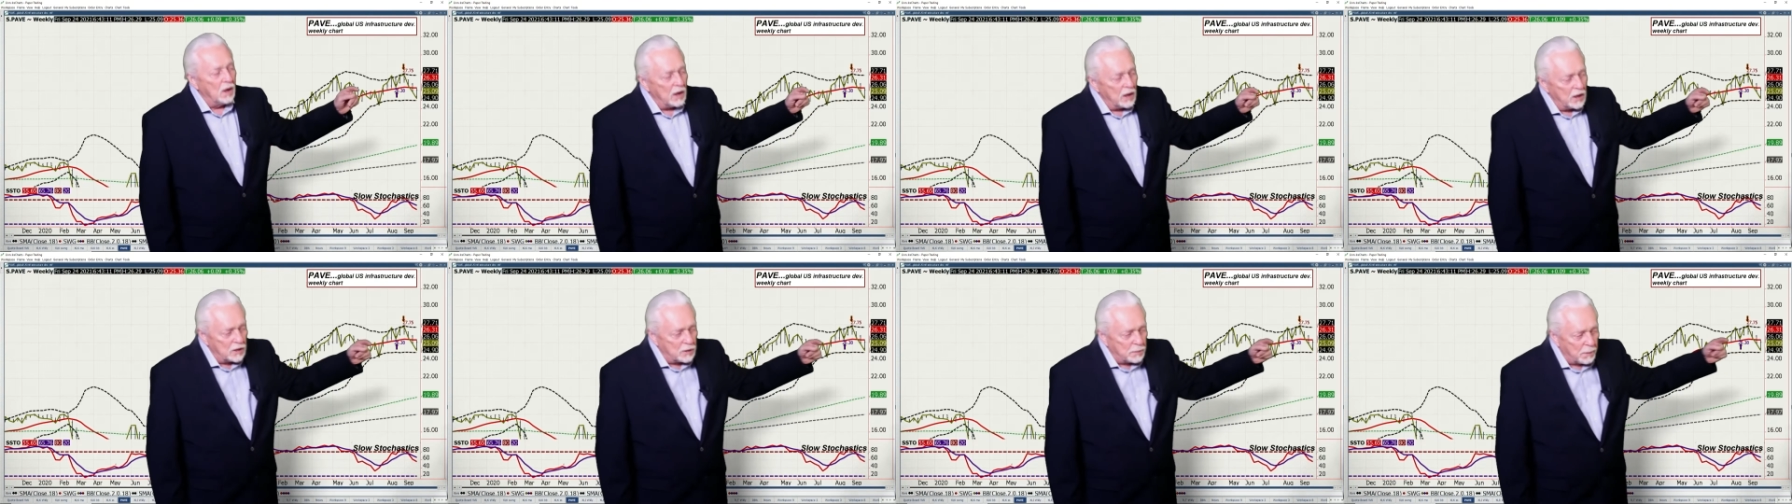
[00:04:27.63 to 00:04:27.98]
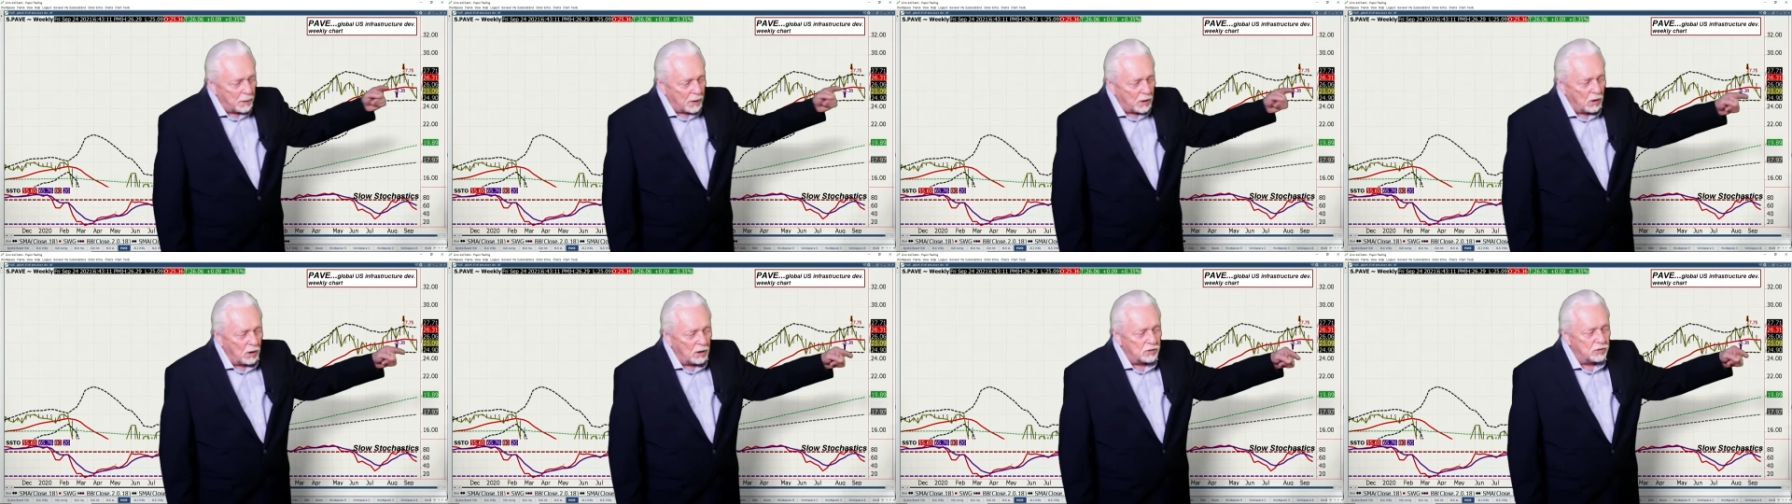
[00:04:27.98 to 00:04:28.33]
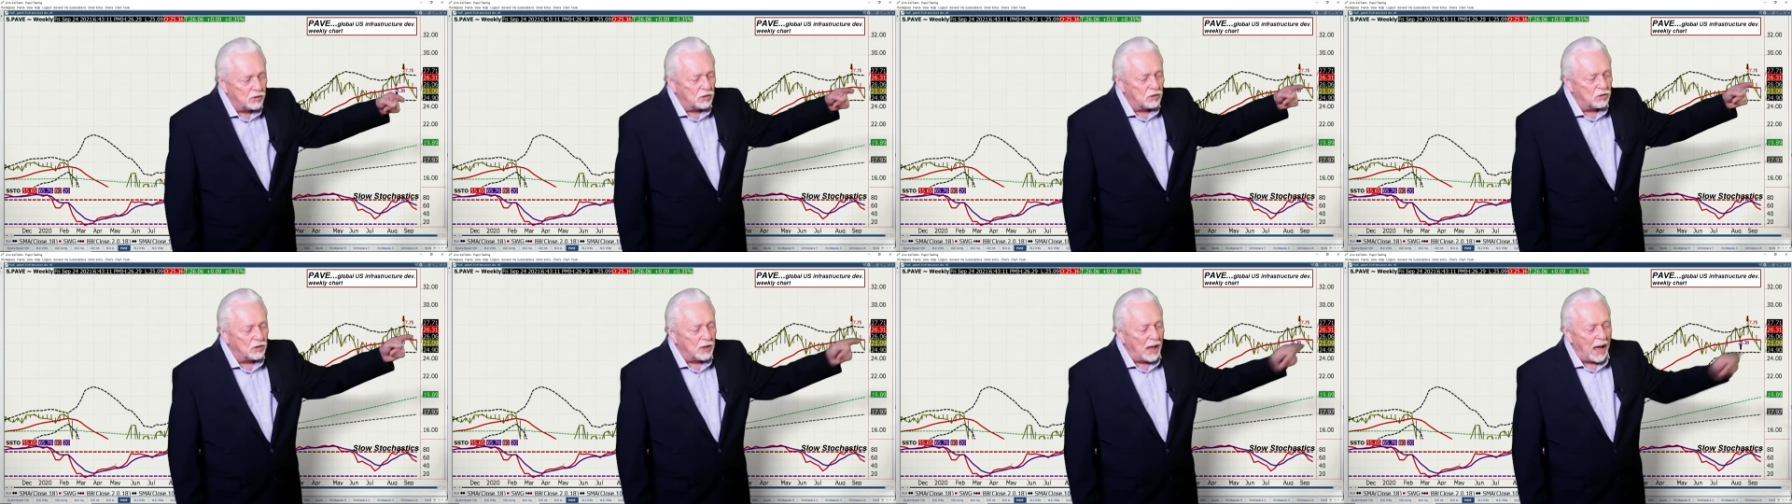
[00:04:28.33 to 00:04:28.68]
It's because
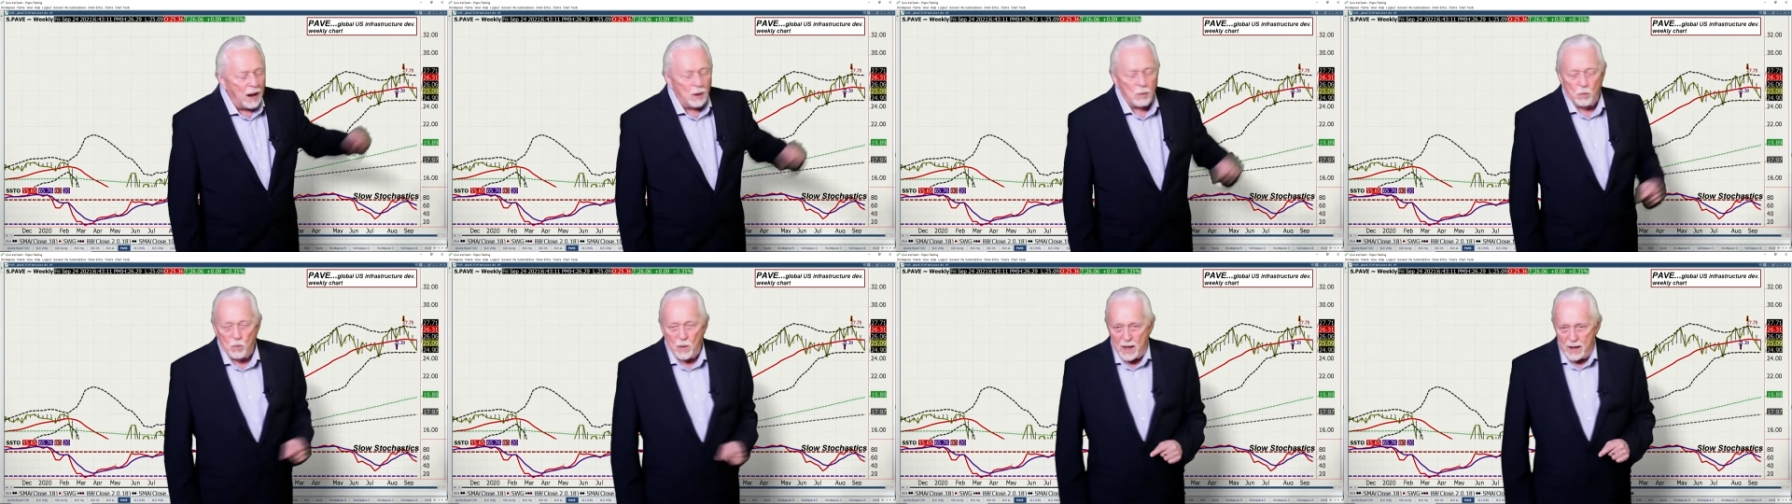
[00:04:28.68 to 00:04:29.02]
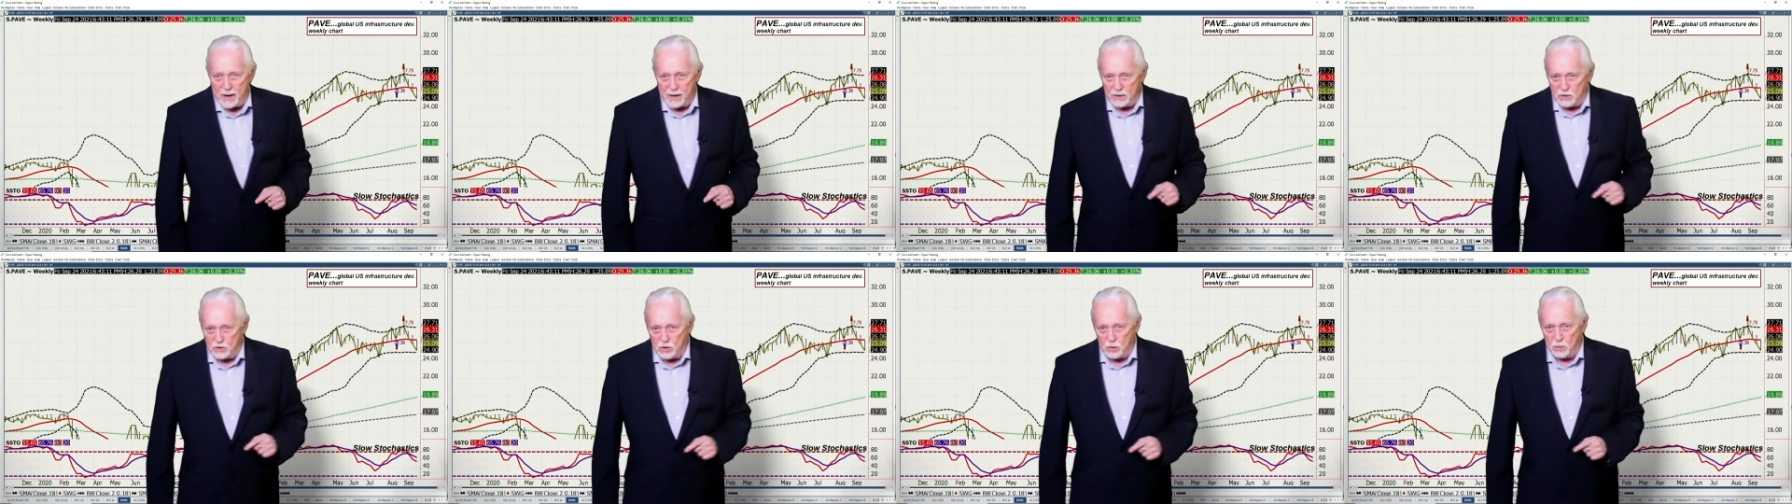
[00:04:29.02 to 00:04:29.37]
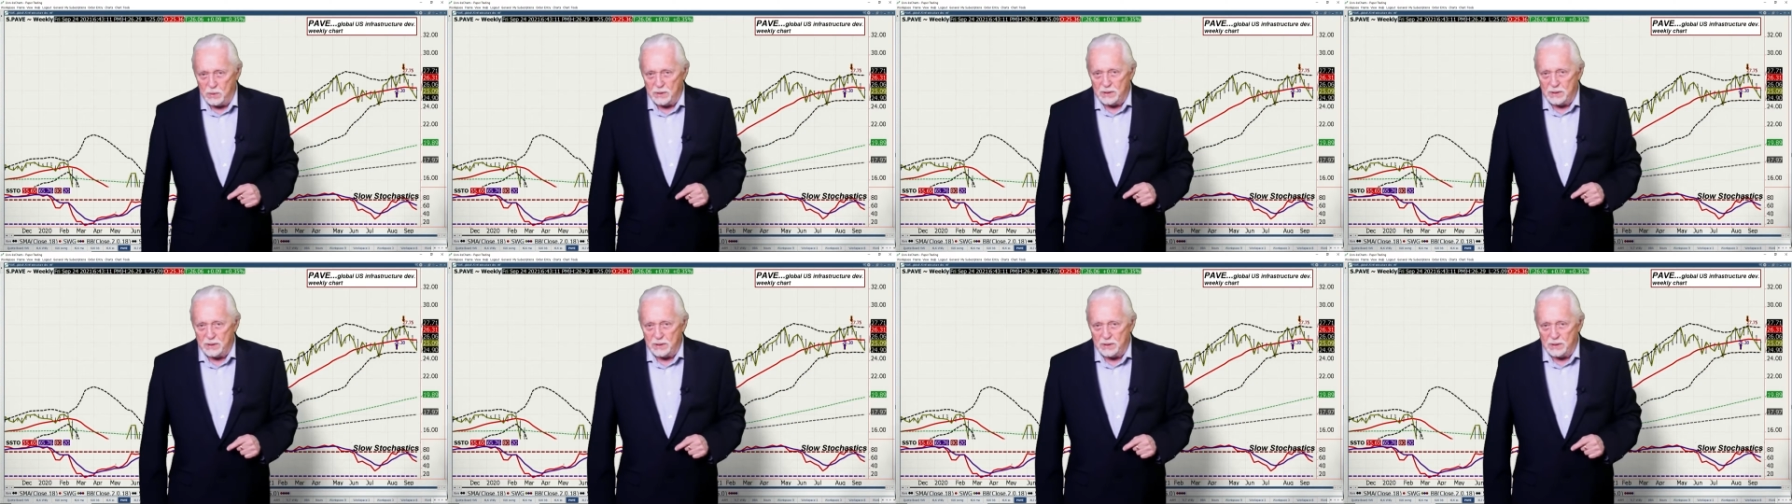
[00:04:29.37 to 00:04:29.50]
it's not ready to.